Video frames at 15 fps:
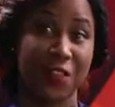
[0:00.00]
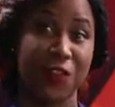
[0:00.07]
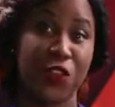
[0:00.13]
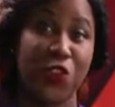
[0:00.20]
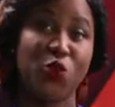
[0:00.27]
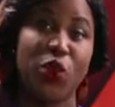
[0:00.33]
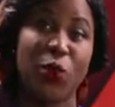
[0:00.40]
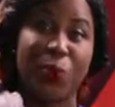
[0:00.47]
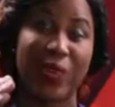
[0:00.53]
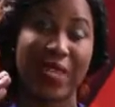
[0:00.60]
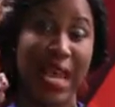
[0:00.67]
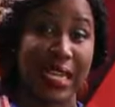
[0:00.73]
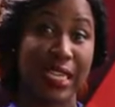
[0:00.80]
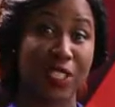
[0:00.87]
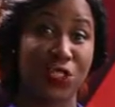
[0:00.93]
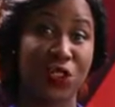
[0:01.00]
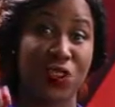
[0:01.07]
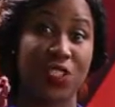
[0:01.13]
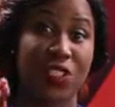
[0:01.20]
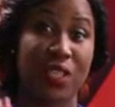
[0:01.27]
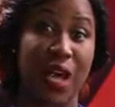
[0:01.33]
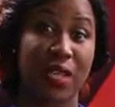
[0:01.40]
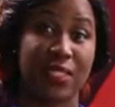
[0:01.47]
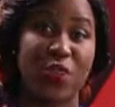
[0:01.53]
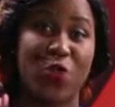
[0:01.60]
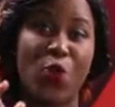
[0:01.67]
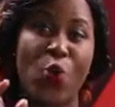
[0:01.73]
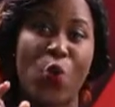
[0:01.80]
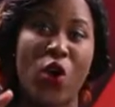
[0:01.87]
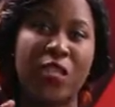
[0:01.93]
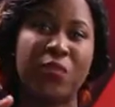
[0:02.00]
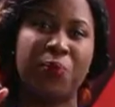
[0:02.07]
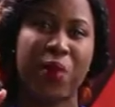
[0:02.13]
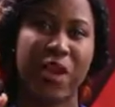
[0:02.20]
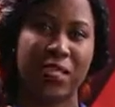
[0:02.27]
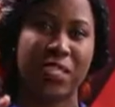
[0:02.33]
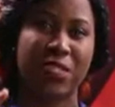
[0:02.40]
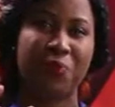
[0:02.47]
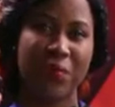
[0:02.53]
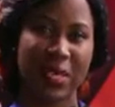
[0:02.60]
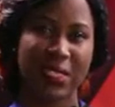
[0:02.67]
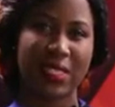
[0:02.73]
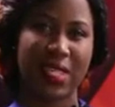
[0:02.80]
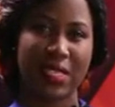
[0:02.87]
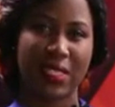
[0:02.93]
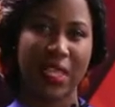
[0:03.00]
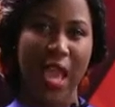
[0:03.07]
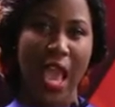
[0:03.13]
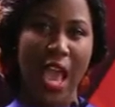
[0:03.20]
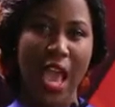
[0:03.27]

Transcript: If you are planning to start a one-person business,